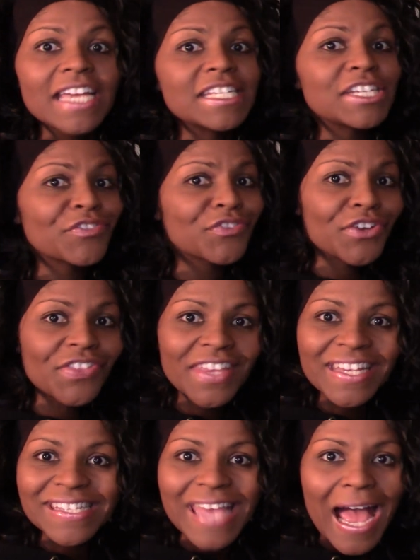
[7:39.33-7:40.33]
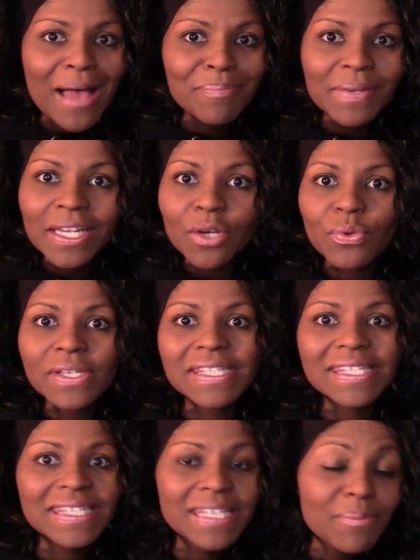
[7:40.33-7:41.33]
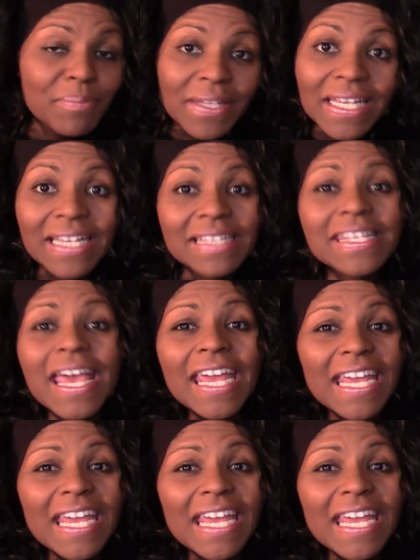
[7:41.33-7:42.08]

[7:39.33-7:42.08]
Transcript: different things happening with siblings,